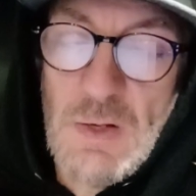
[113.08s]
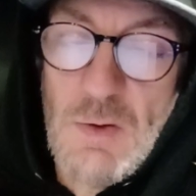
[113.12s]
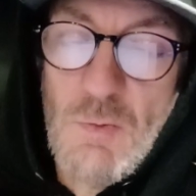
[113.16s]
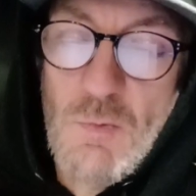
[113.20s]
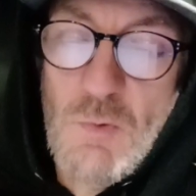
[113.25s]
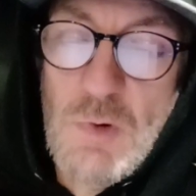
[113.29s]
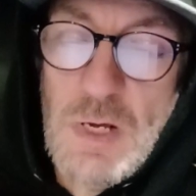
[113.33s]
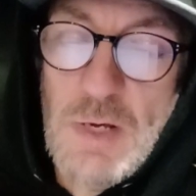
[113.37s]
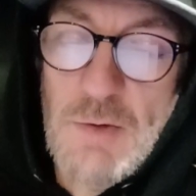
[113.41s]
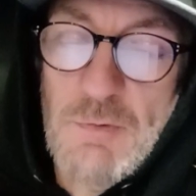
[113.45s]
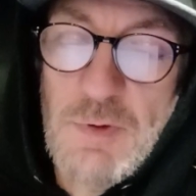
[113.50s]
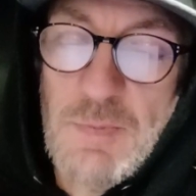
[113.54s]

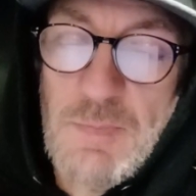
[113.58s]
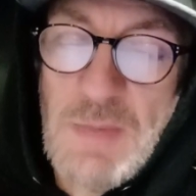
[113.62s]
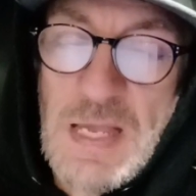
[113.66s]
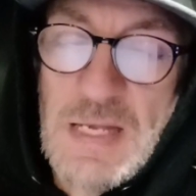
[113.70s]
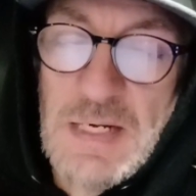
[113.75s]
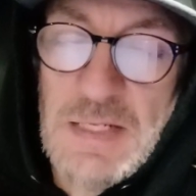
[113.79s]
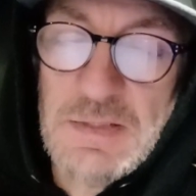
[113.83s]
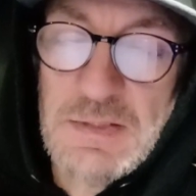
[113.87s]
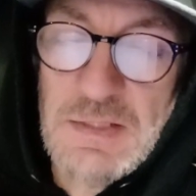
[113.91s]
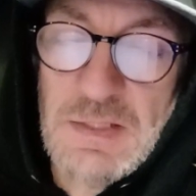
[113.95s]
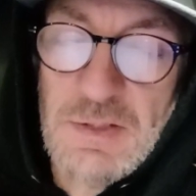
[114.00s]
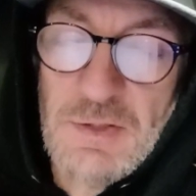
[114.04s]
Well, we made
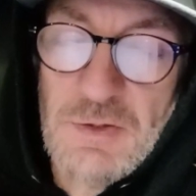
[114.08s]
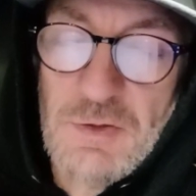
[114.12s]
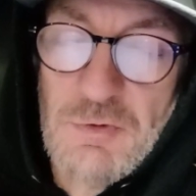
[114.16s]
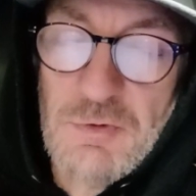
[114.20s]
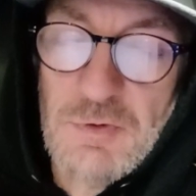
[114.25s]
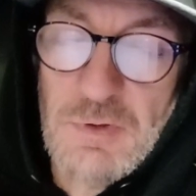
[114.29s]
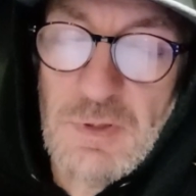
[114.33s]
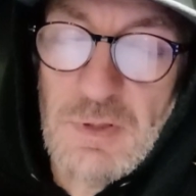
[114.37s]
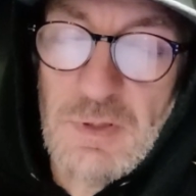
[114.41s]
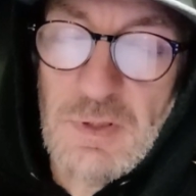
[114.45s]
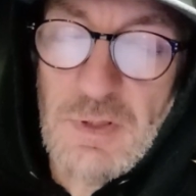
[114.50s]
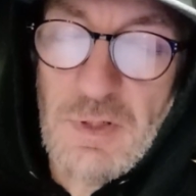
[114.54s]
it to the
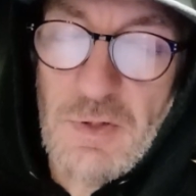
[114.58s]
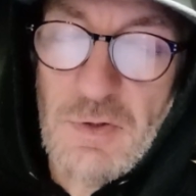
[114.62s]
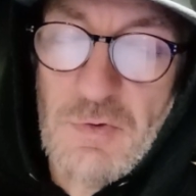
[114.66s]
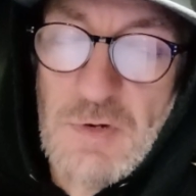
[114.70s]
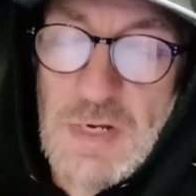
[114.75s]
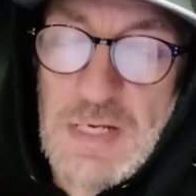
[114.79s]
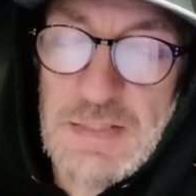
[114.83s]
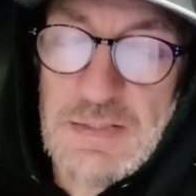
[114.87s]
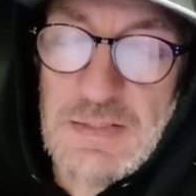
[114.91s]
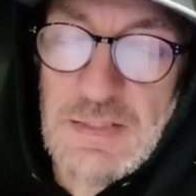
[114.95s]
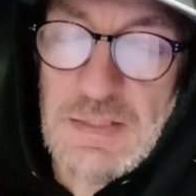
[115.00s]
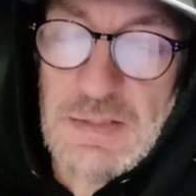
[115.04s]

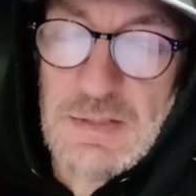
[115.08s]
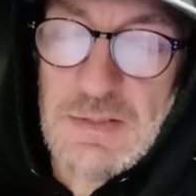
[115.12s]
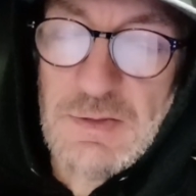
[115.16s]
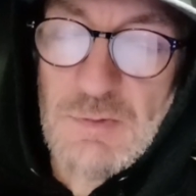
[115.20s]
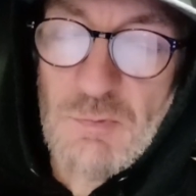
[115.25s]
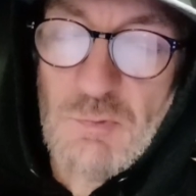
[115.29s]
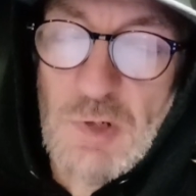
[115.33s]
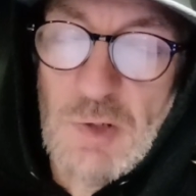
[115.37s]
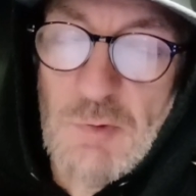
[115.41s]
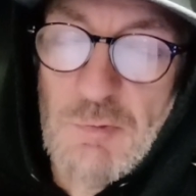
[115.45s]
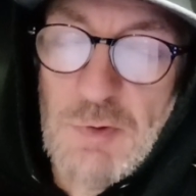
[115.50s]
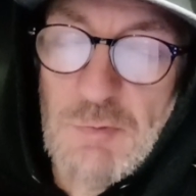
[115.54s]
oasis
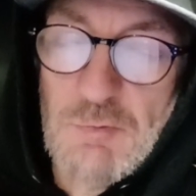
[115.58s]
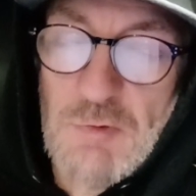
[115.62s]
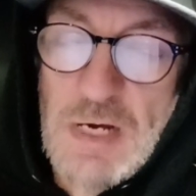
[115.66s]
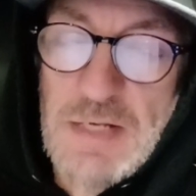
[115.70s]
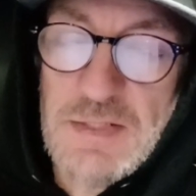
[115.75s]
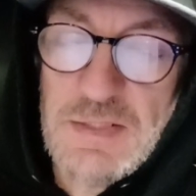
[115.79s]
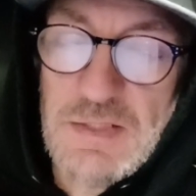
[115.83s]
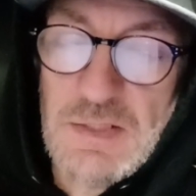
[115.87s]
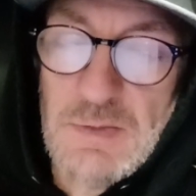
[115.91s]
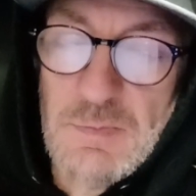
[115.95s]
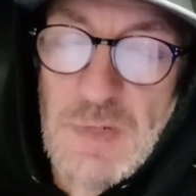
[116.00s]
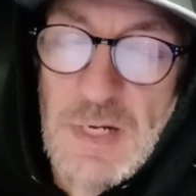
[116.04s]
where we
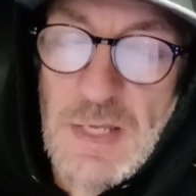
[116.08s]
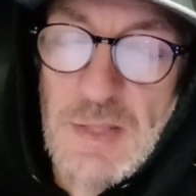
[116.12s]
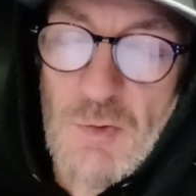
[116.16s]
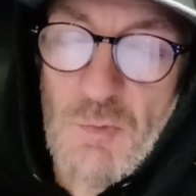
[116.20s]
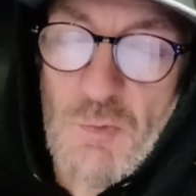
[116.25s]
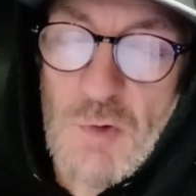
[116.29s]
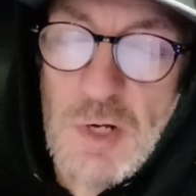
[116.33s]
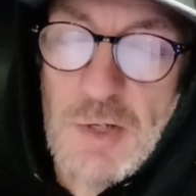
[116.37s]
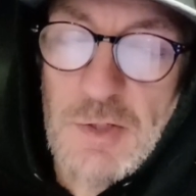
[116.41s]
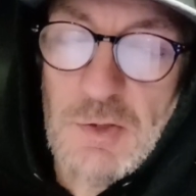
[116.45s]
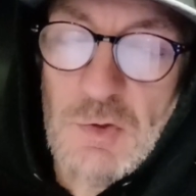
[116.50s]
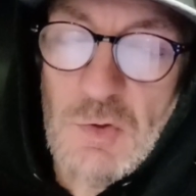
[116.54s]
rested by the
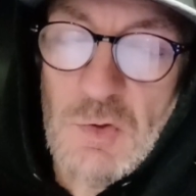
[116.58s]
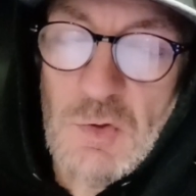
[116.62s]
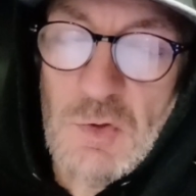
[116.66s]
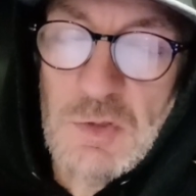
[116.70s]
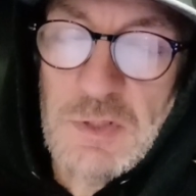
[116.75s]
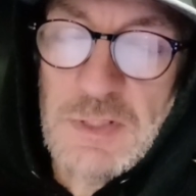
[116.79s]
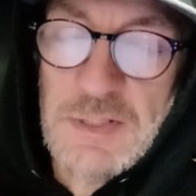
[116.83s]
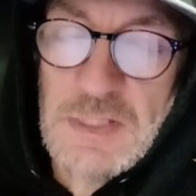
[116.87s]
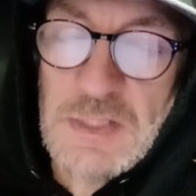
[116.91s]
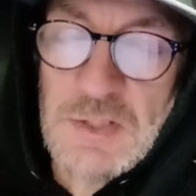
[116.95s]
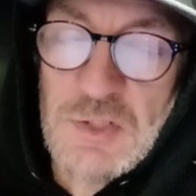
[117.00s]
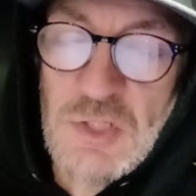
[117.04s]
waterhole
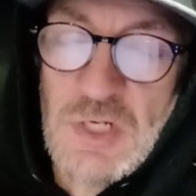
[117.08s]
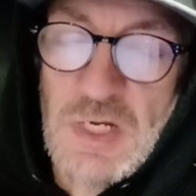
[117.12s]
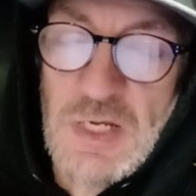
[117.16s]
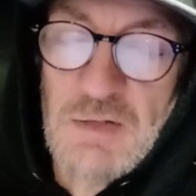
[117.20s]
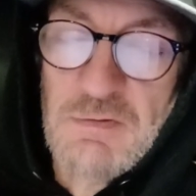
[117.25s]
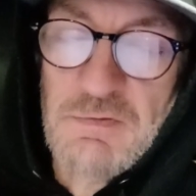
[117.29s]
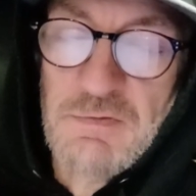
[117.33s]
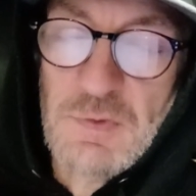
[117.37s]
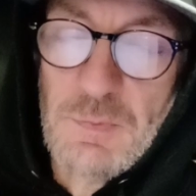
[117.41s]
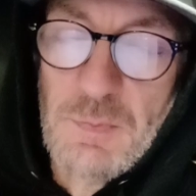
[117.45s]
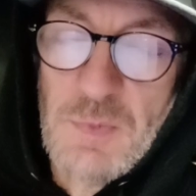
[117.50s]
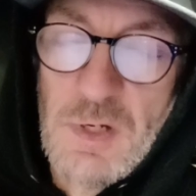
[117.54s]
in the shade
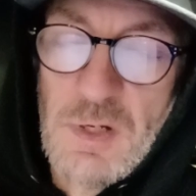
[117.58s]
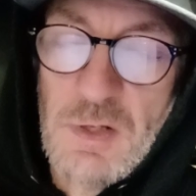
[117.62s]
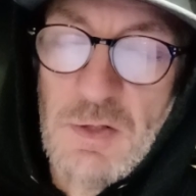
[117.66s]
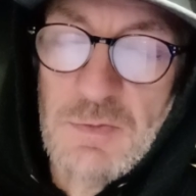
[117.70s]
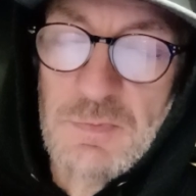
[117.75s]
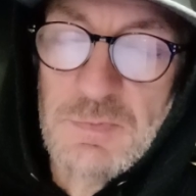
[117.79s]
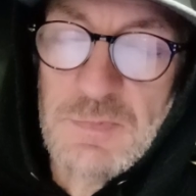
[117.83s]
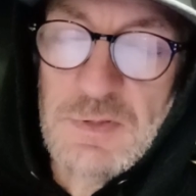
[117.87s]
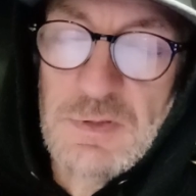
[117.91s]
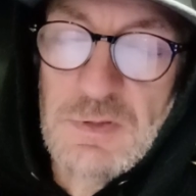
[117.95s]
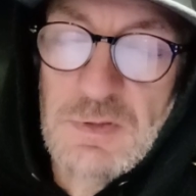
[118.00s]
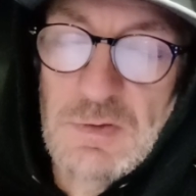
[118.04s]
of the
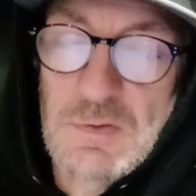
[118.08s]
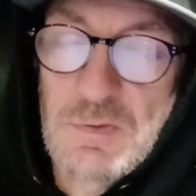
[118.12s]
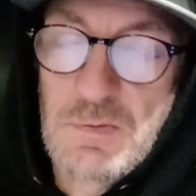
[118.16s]
palms."